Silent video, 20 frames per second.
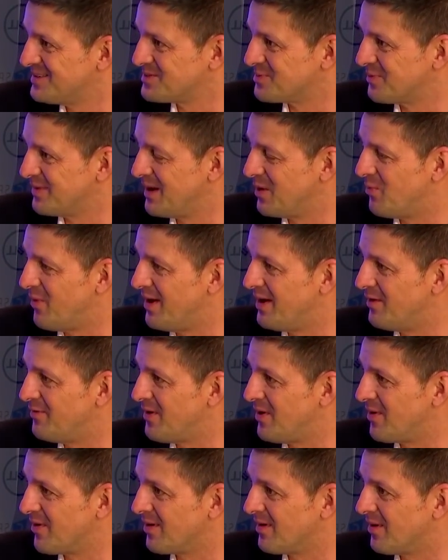So we are one
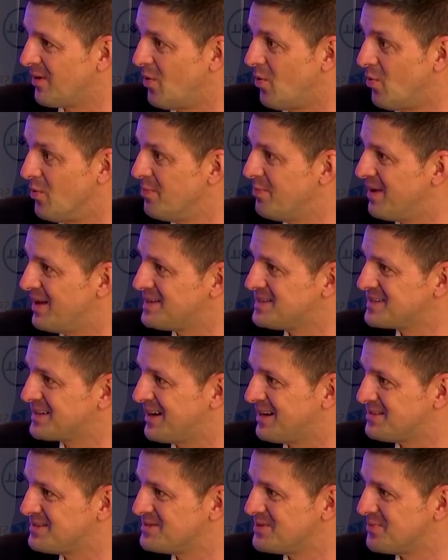of our own
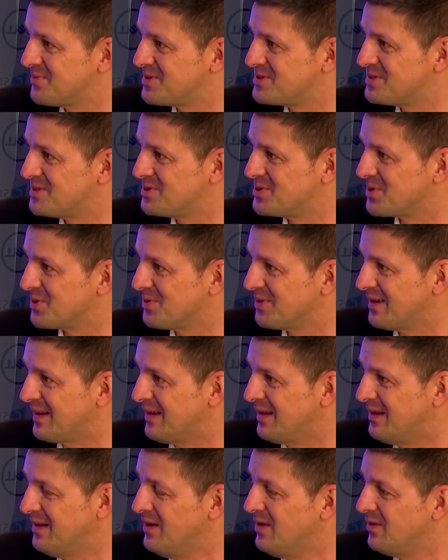best customers
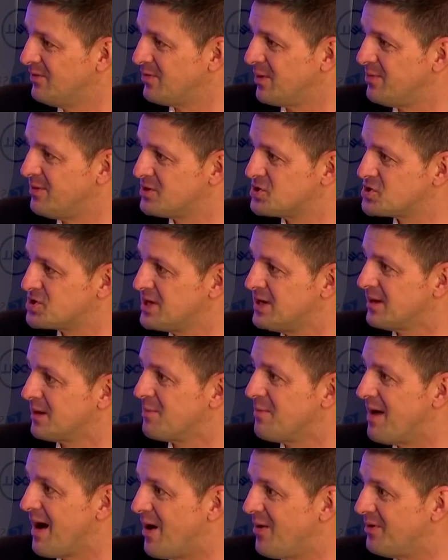internally from the
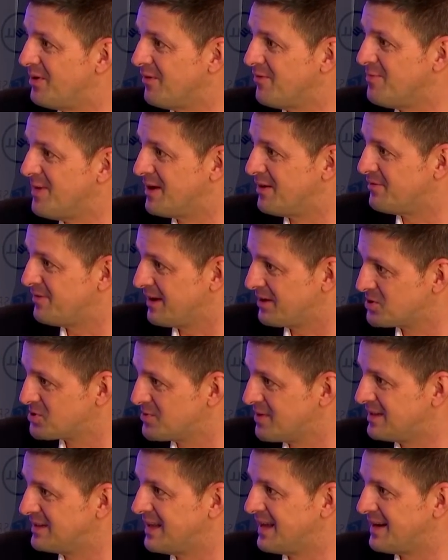sheer amount of
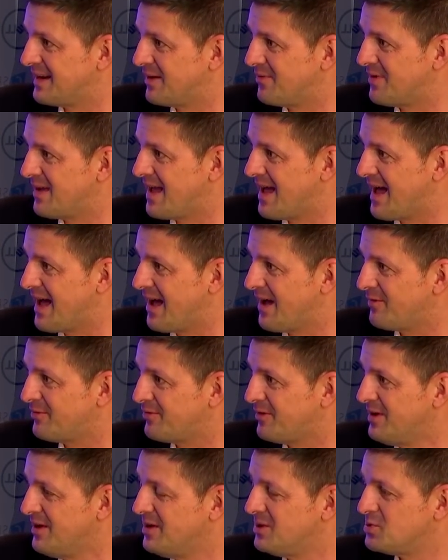manufacturing data we
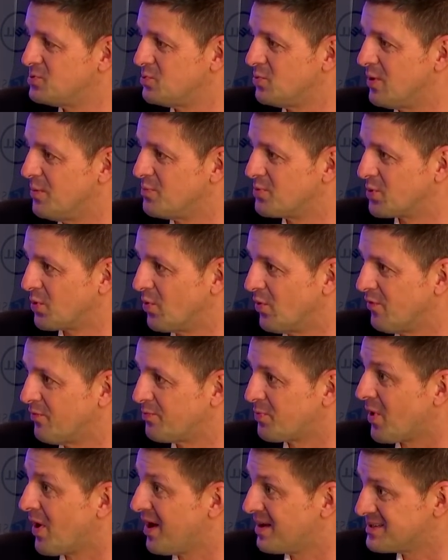have to
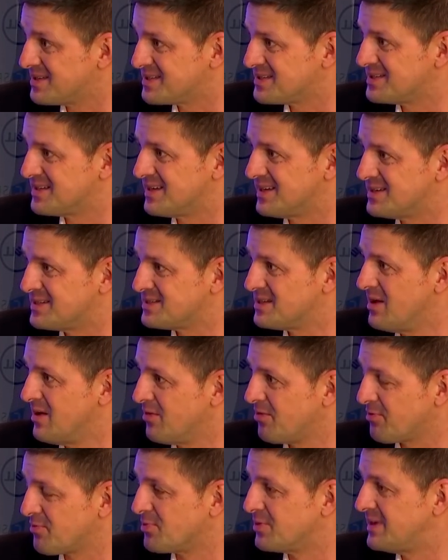improve processes
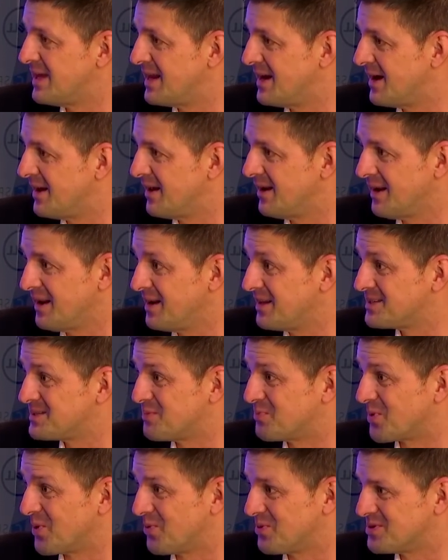through data
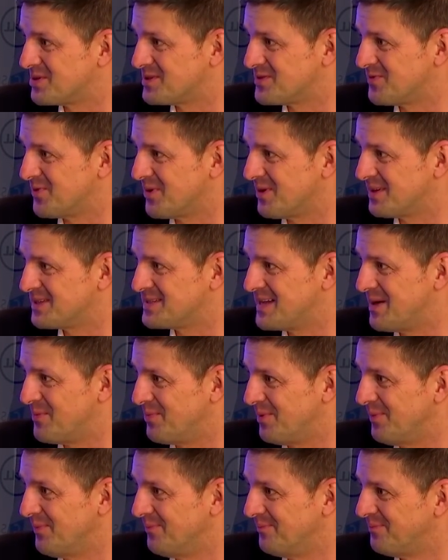analytics approaches, for
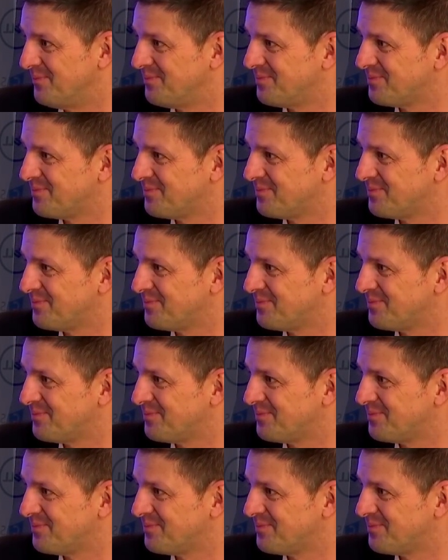example.